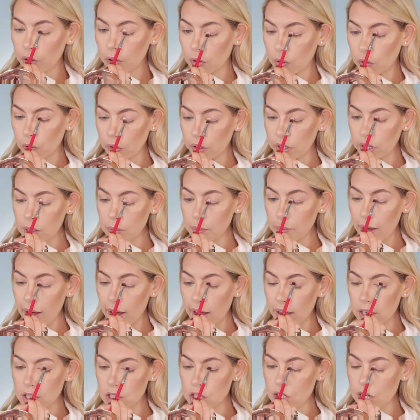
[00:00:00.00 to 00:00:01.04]
cream
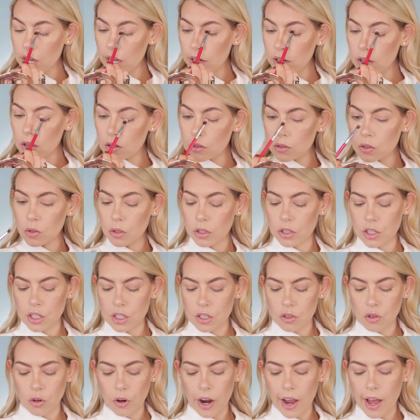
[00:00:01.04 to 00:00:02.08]
eyeshadows or
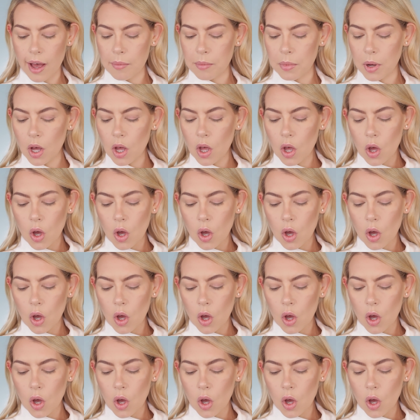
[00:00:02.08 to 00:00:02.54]
just grab